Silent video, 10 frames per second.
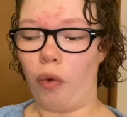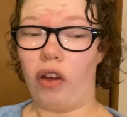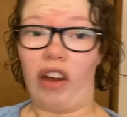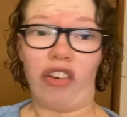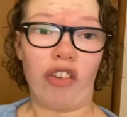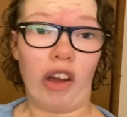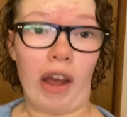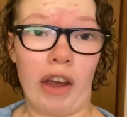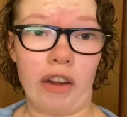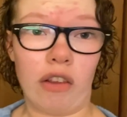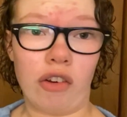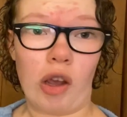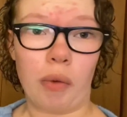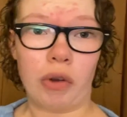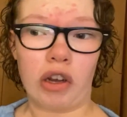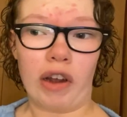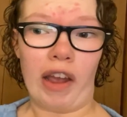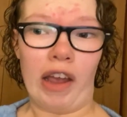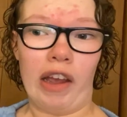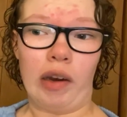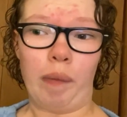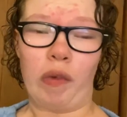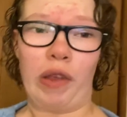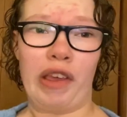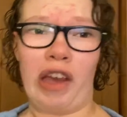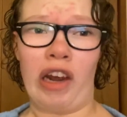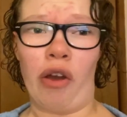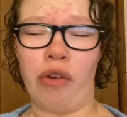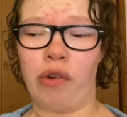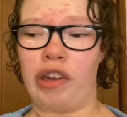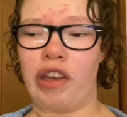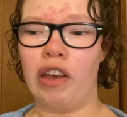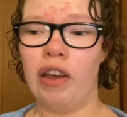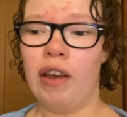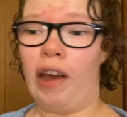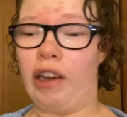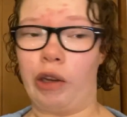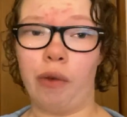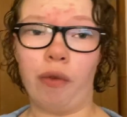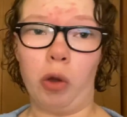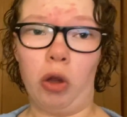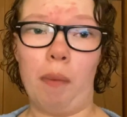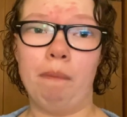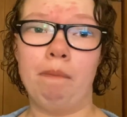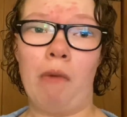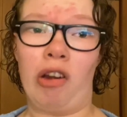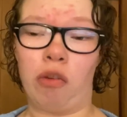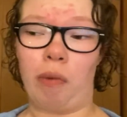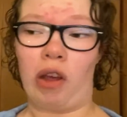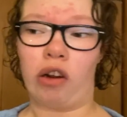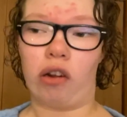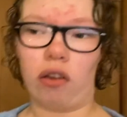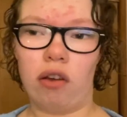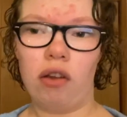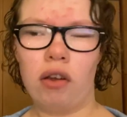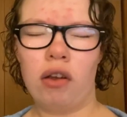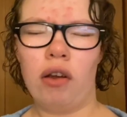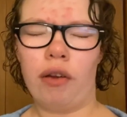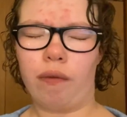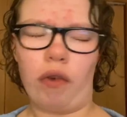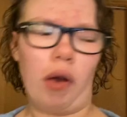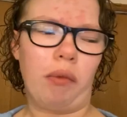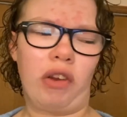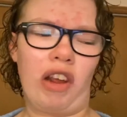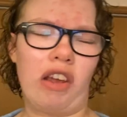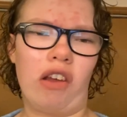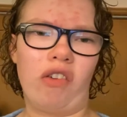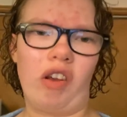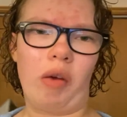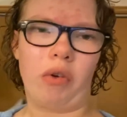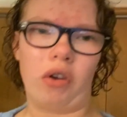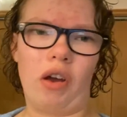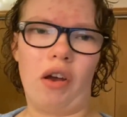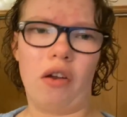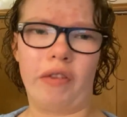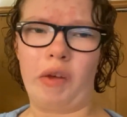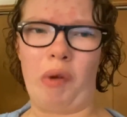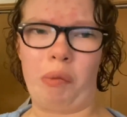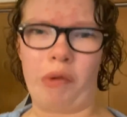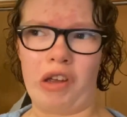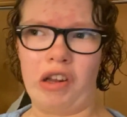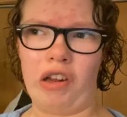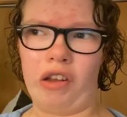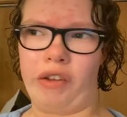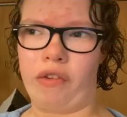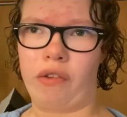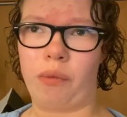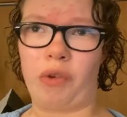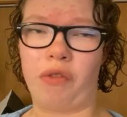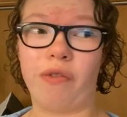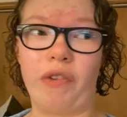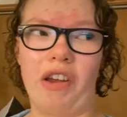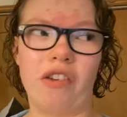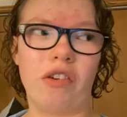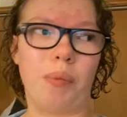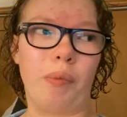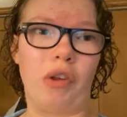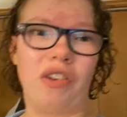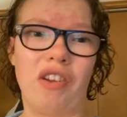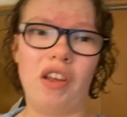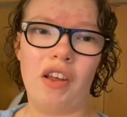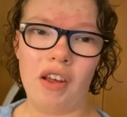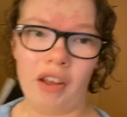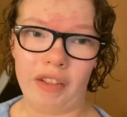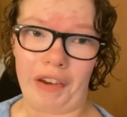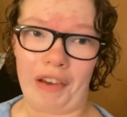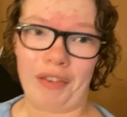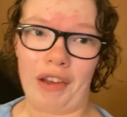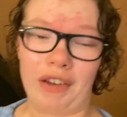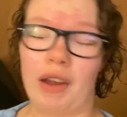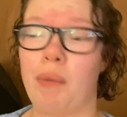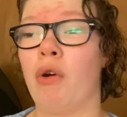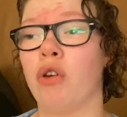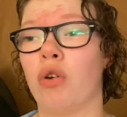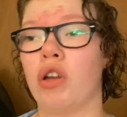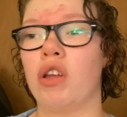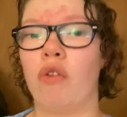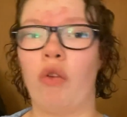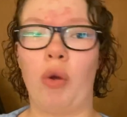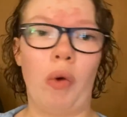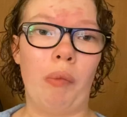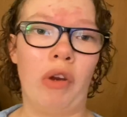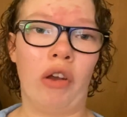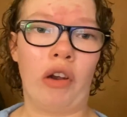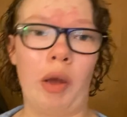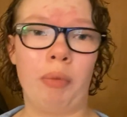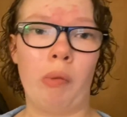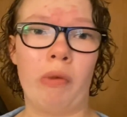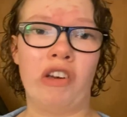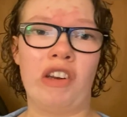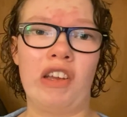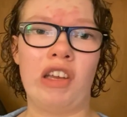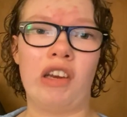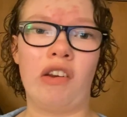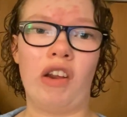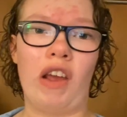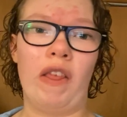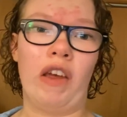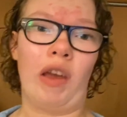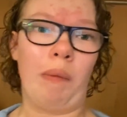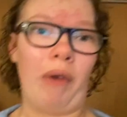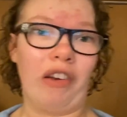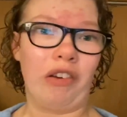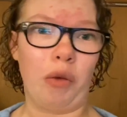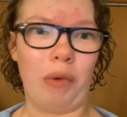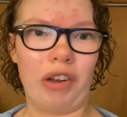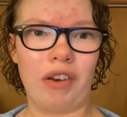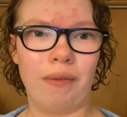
I just got out of the shower and I'm feeling kind of hungry. I do feel much better from taking a shower. Like, my brain is refreshed, but like I said, I'm hungry, so I'm gonna grab something to eat and then get back to it.